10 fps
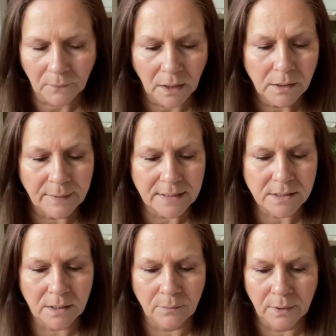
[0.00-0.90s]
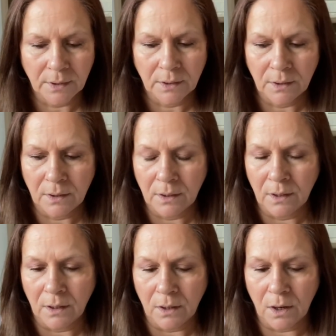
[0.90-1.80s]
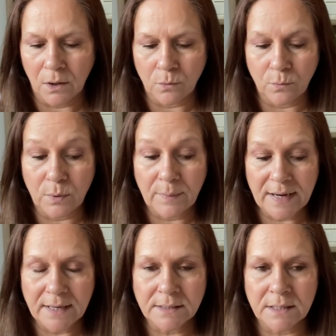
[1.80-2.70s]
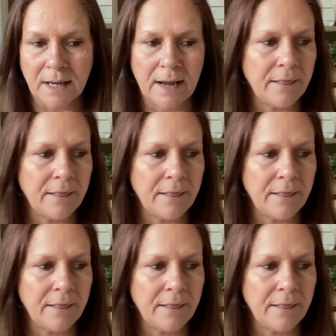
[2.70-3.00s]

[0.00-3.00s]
Anyway, so we went into that,